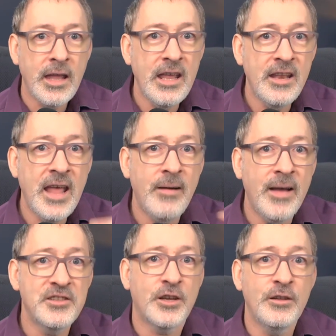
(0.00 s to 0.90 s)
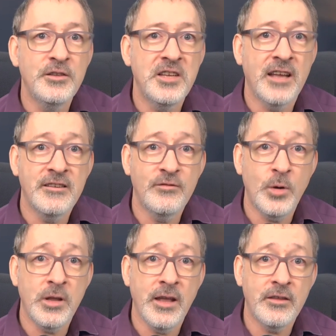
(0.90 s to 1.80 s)
It now has the context of
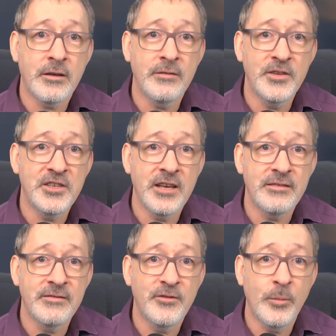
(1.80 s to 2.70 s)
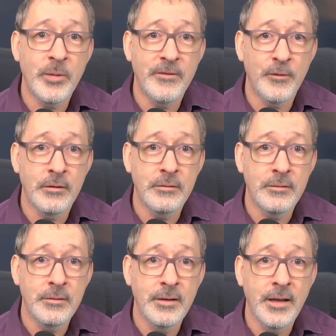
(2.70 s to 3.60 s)
what you had the conversation for before,
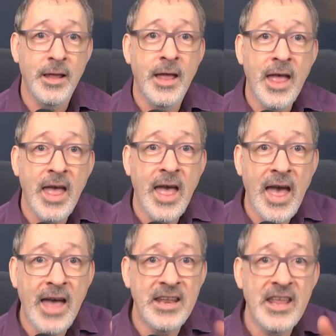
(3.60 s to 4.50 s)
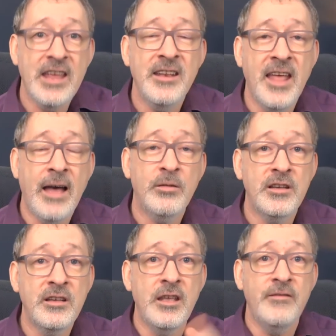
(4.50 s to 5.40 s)
and it now
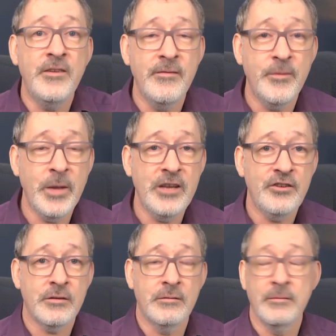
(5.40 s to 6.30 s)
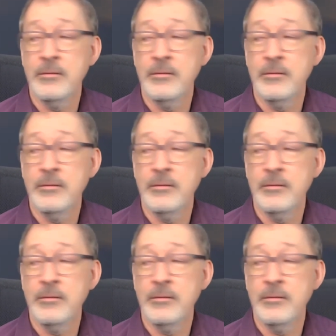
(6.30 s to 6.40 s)
can give you information.